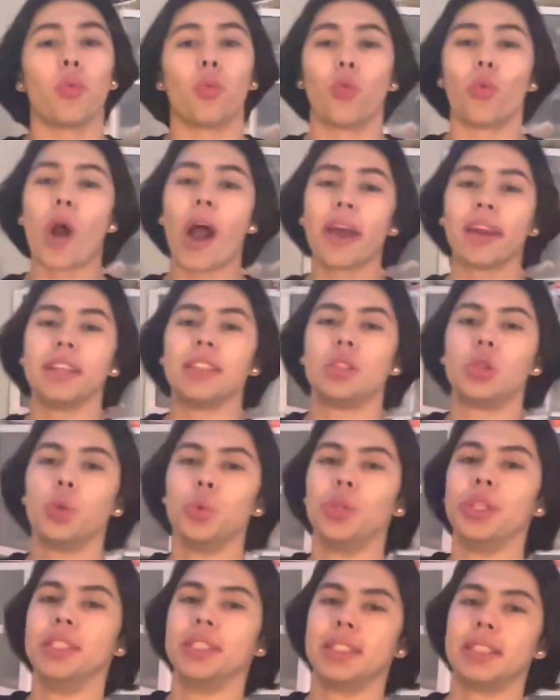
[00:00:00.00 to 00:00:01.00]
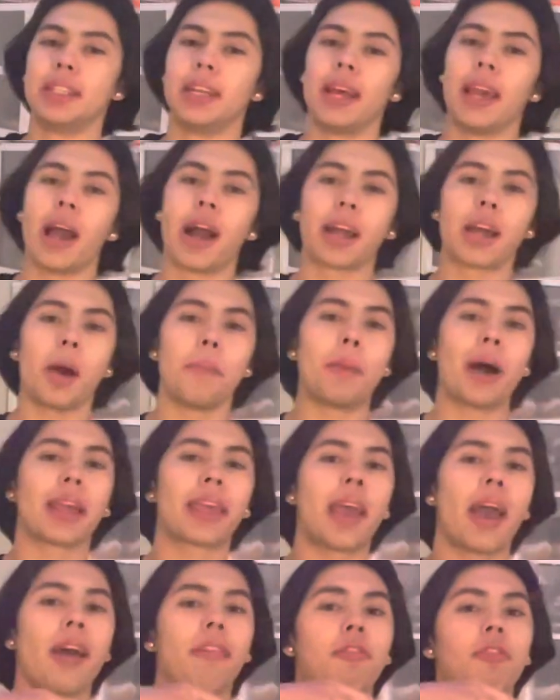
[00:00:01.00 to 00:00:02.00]
right into this today. I got my
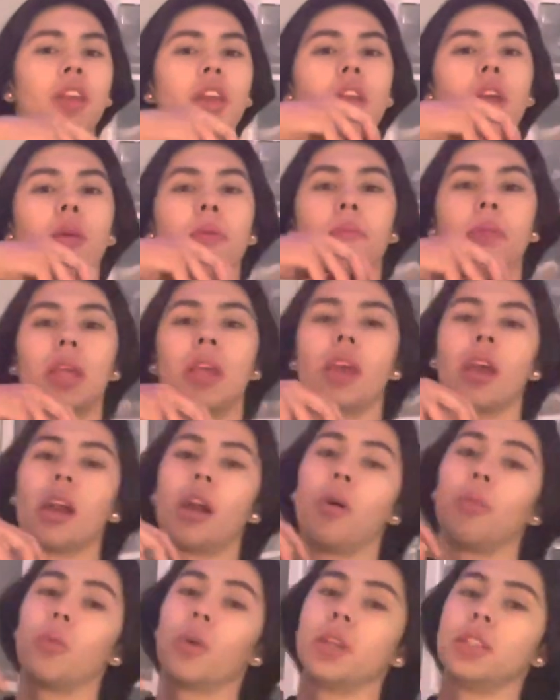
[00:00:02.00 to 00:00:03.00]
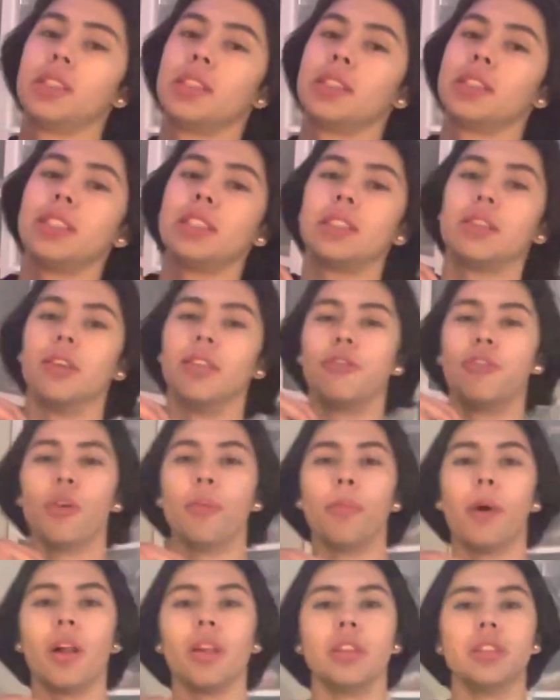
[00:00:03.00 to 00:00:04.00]
caffeine in me, and I'm ready to see some
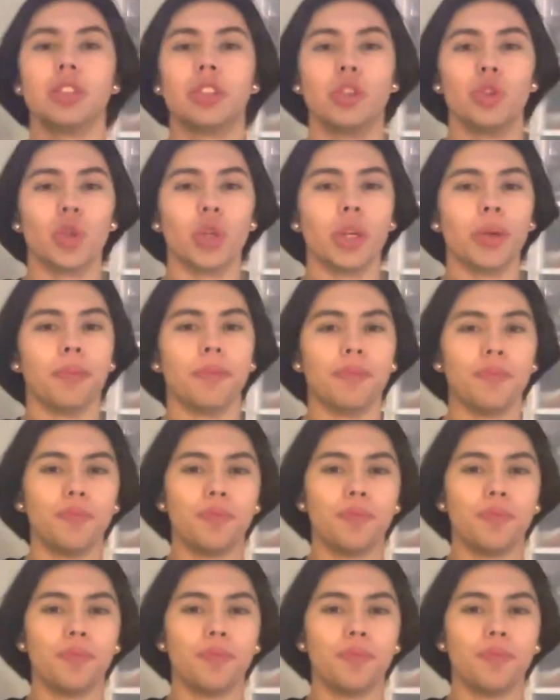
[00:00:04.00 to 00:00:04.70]
footballers drip.